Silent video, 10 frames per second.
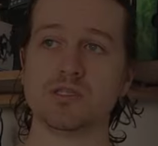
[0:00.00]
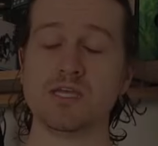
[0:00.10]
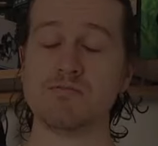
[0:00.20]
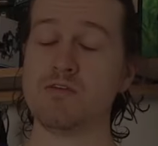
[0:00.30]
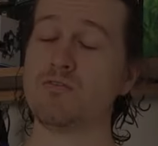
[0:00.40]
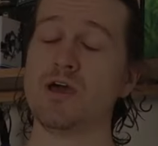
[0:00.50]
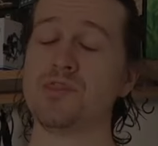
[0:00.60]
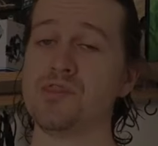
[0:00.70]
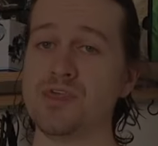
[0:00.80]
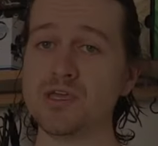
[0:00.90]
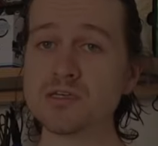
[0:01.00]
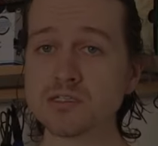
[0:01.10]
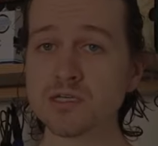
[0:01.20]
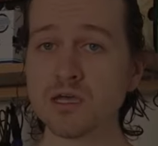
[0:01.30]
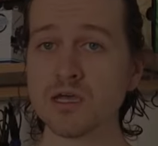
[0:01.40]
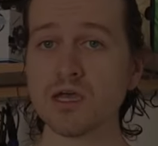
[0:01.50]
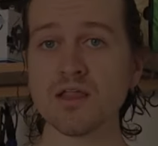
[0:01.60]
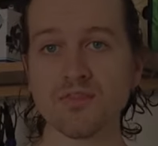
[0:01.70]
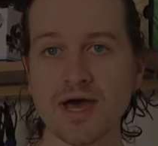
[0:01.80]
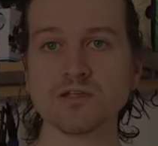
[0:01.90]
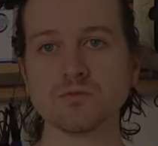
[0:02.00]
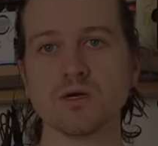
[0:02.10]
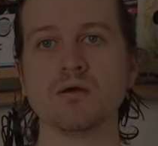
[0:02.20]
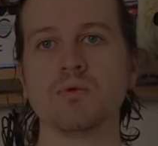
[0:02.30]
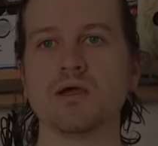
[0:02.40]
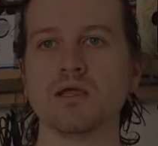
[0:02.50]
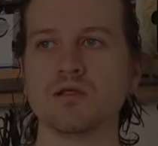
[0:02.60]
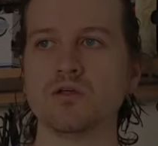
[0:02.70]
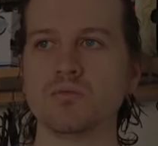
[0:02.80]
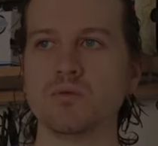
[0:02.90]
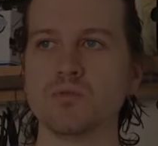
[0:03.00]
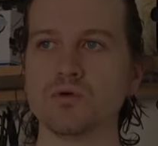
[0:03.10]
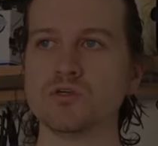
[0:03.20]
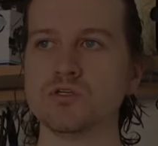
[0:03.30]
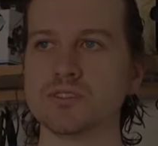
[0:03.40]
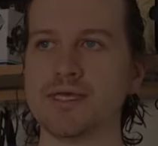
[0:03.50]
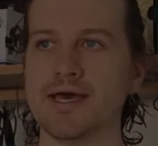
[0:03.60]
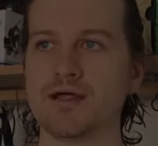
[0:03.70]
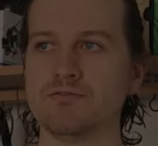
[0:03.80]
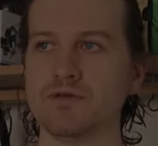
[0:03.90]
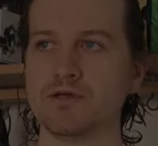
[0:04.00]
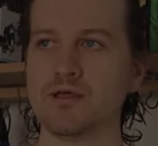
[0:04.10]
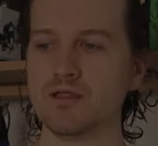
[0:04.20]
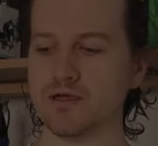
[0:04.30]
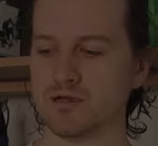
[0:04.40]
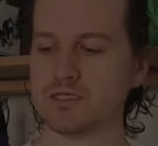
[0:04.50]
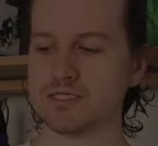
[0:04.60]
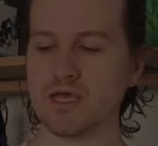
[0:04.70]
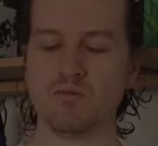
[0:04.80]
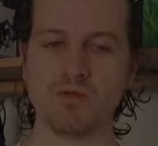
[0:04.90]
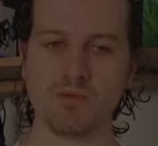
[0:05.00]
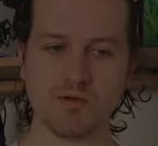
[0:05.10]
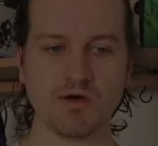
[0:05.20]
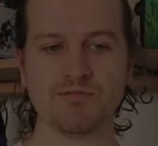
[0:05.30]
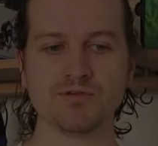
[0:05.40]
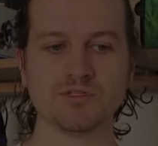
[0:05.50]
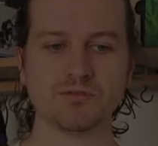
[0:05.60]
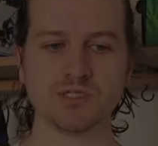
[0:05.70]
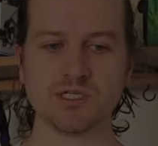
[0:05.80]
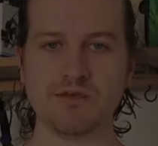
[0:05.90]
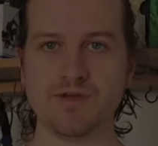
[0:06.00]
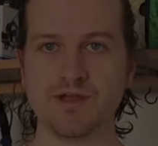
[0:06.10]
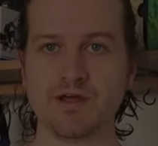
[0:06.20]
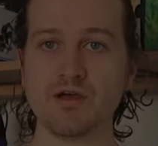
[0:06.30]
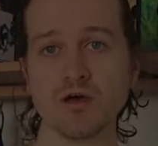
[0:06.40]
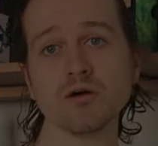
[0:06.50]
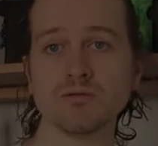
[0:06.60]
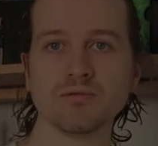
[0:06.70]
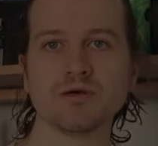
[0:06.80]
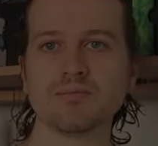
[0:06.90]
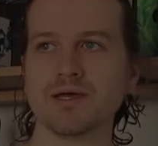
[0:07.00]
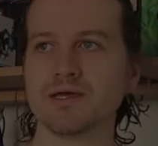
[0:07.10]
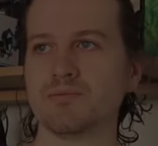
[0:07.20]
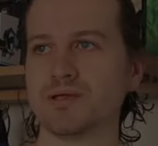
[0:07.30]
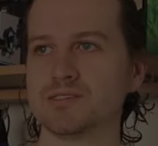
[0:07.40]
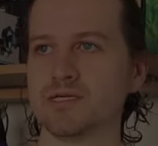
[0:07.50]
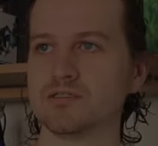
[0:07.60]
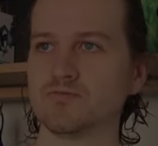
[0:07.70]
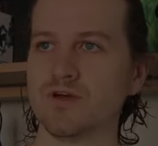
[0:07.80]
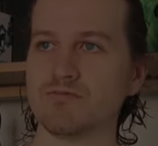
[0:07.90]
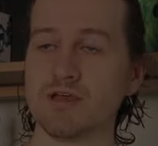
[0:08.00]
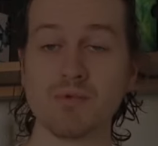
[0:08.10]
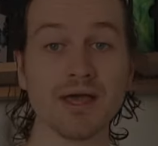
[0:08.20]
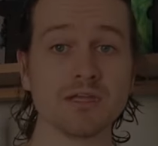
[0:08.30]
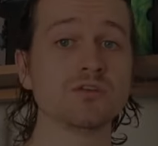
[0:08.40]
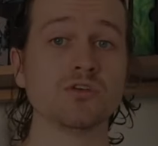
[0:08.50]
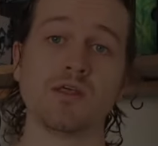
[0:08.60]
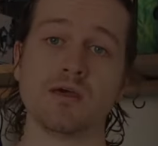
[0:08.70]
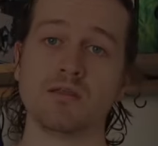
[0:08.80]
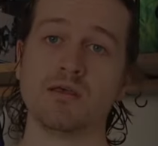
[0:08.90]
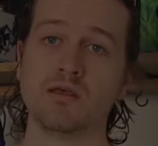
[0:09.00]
the TV for other things, that's where it might get a little bit more use out of it. Like I was saying, when my wife wants to watch TV and I go, oh, I want to play a PlayStation 5 game, I can do that.